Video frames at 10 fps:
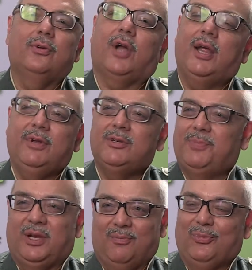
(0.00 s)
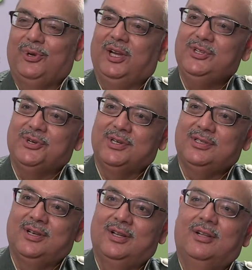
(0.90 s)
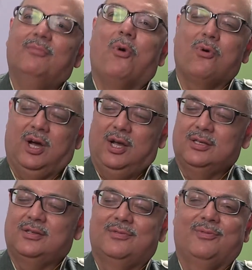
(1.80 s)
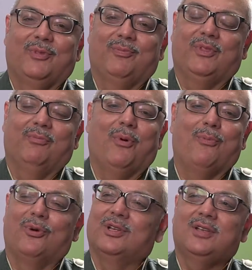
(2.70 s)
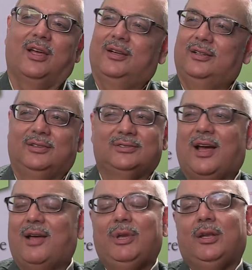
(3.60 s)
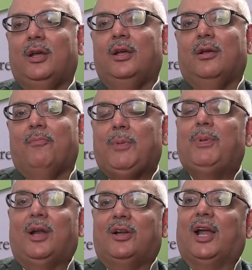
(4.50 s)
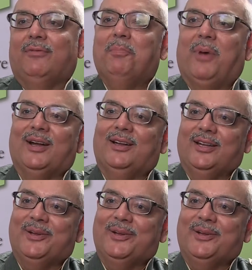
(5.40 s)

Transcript: Driving's become more dangerous. More cars, more motorcycles. I mean, people are driving badly.